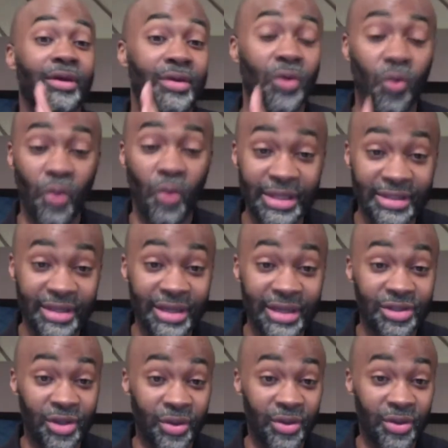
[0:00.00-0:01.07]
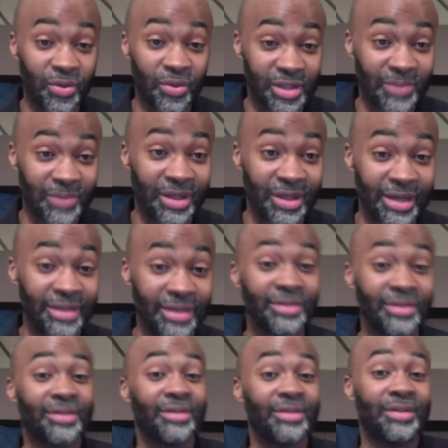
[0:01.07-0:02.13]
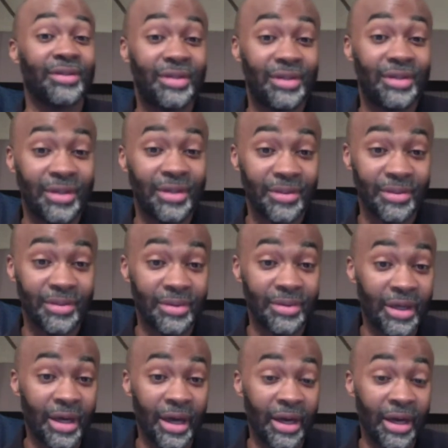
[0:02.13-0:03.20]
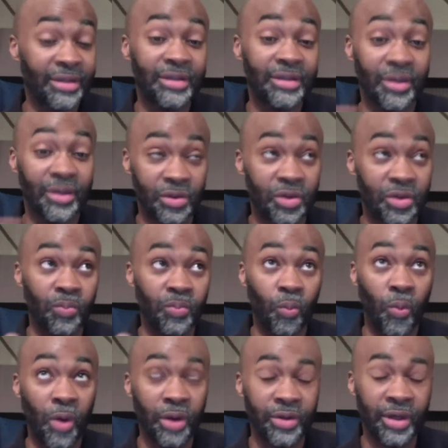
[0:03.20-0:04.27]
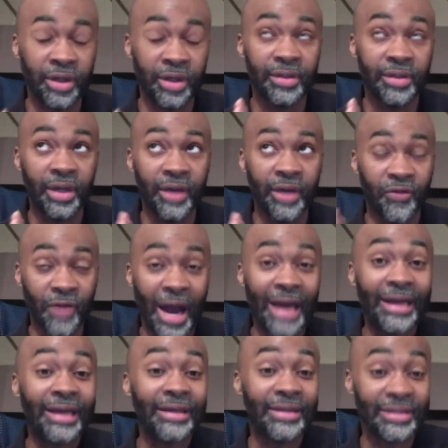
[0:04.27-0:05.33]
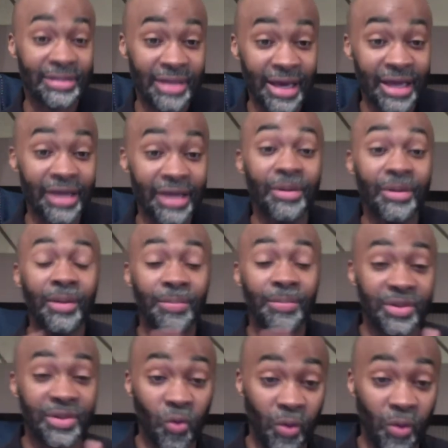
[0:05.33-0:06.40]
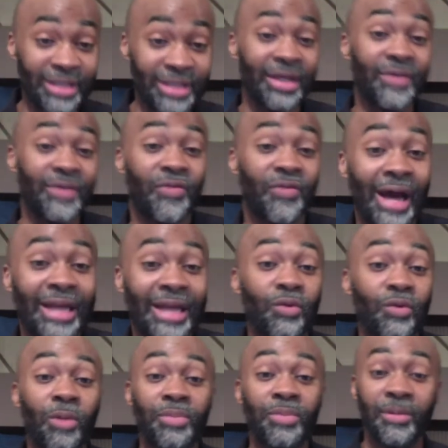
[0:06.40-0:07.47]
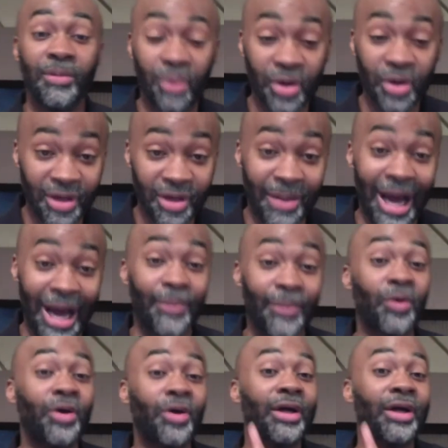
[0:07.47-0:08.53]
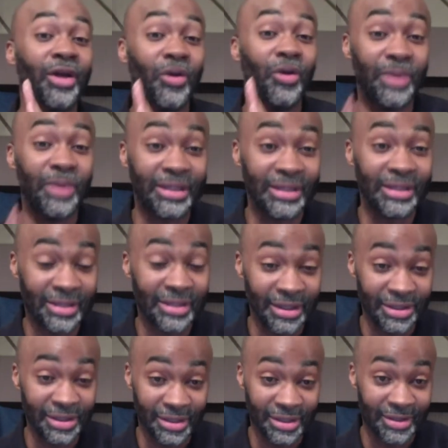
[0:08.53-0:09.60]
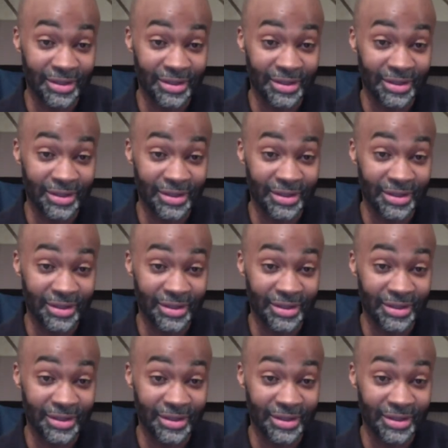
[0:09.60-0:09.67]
Wednesday, journey through something else. And Friday, the same, but the Wednesday and Friday won't be a book in the Bible. It'll be a discussion